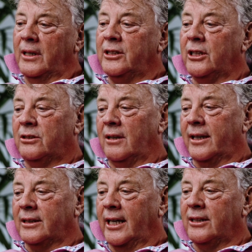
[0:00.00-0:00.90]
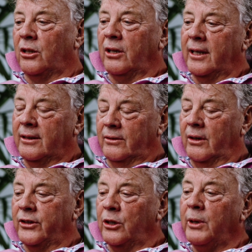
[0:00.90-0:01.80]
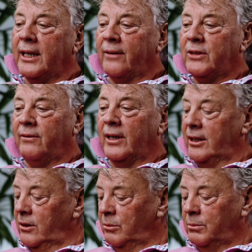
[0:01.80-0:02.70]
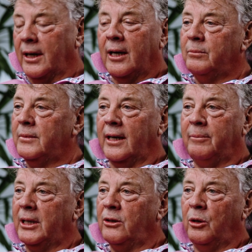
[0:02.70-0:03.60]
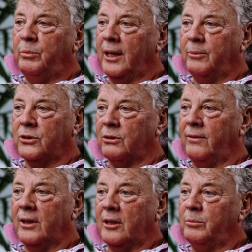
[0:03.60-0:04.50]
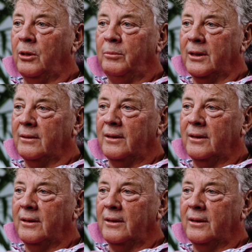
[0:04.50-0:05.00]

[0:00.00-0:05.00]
And it is, like I say, it's only a few weeks after I've had it done that I'm, I'm in no pain whatsoever at the moment.